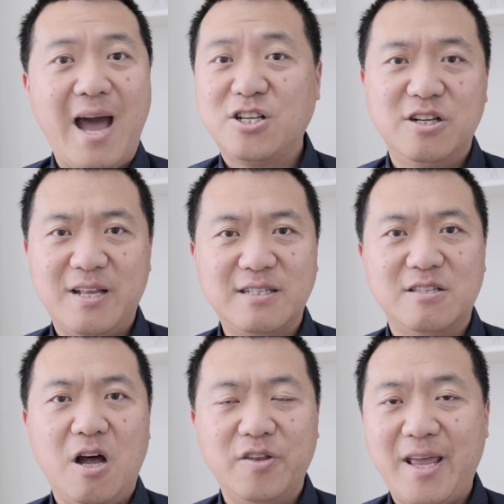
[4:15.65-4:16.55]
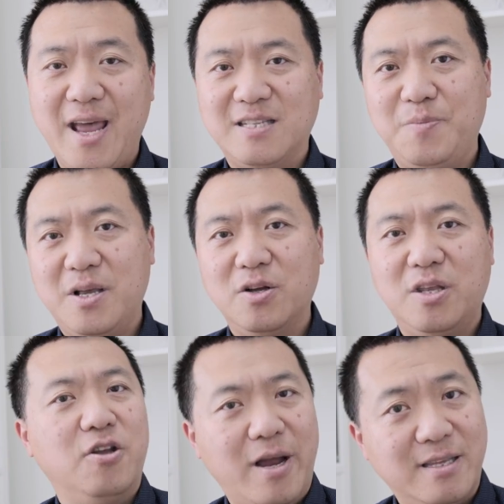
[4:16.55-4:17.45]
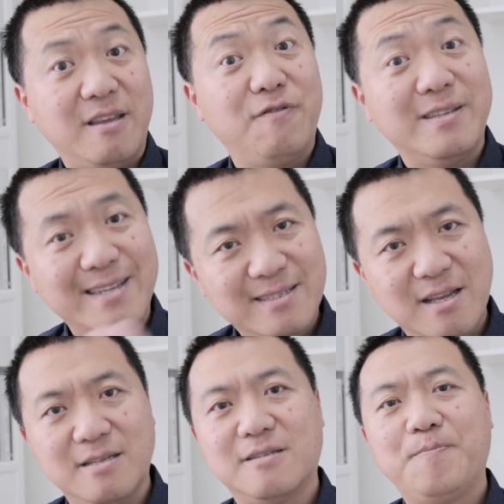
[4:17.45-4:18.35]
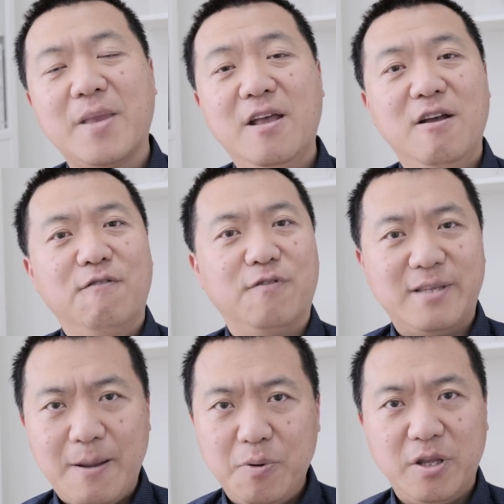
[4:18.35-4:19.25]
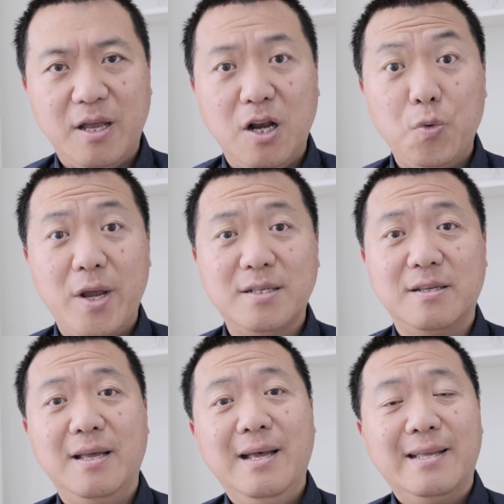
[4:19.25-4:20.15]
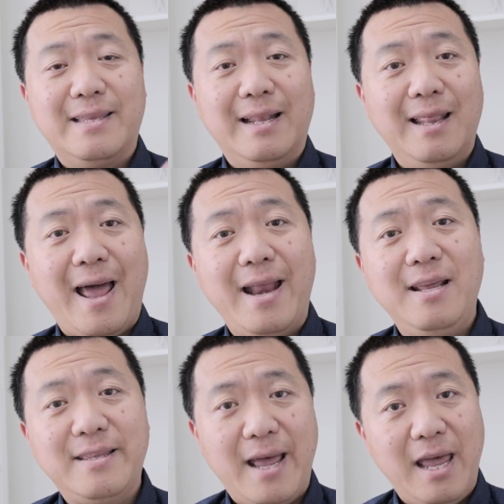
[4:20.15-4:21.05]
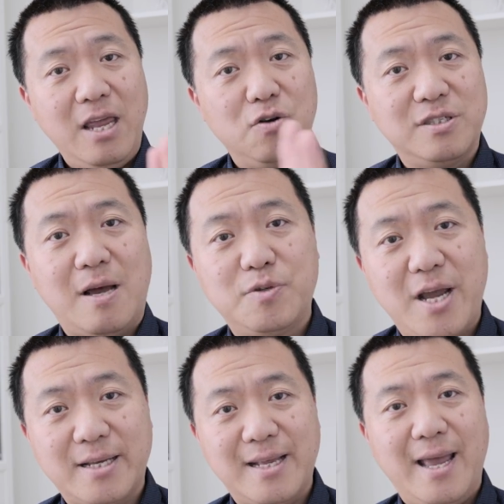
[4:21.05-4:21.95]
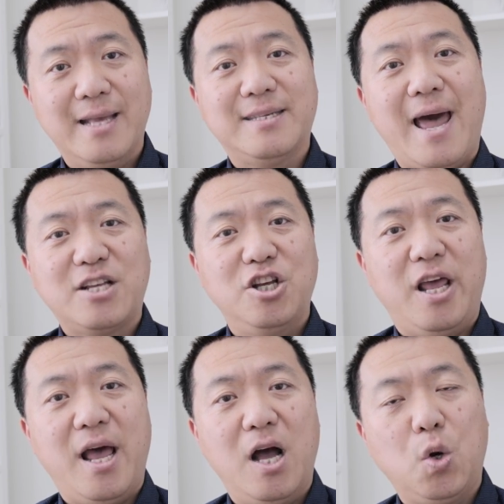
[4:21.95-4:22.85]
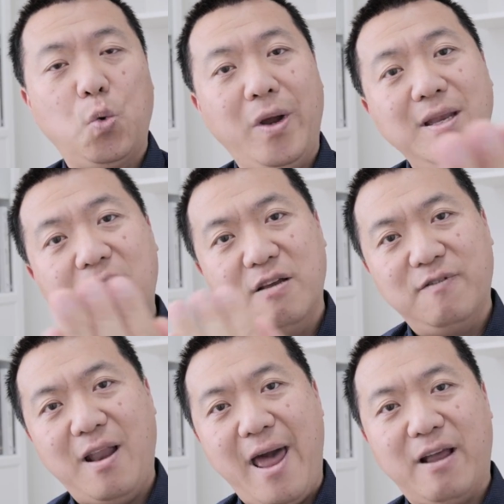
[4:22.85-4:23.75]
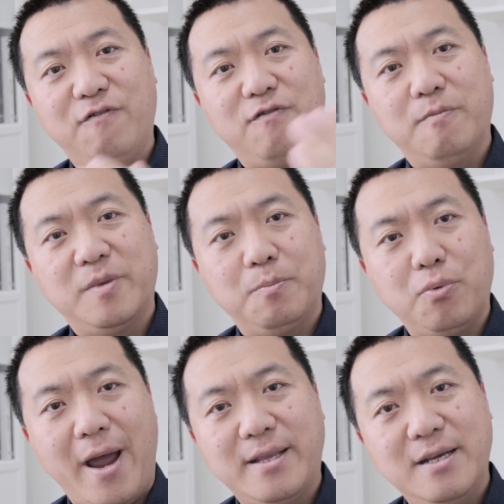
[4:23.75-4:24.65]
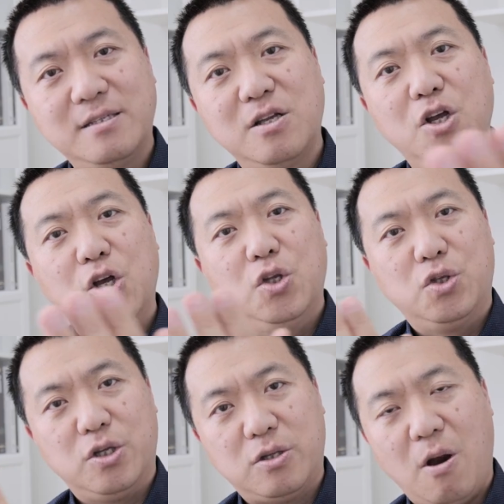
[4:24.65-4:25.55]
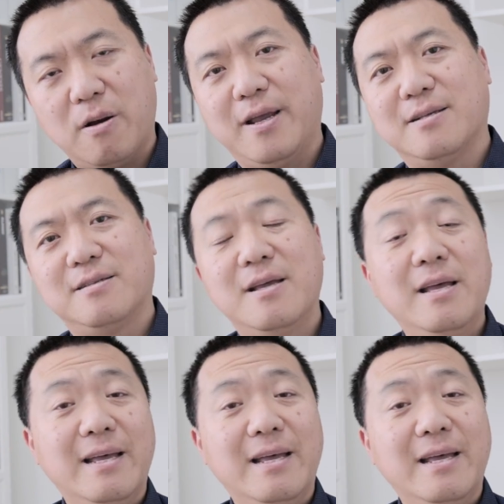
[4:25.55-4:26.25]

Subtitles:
Actually, that's not the case because they're at a different distance. For that particular reason, the lighting that hit your subject is actually a gradient of light from the brightest to the darkest.